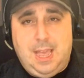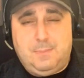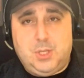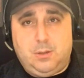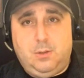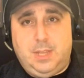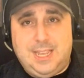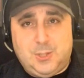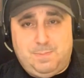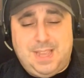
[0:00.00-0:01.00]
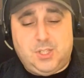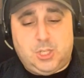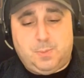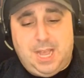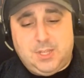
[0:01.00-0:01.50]
absolutely as
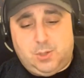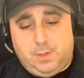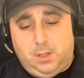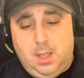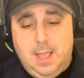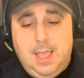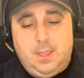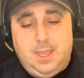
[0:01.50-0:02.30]
best as possible,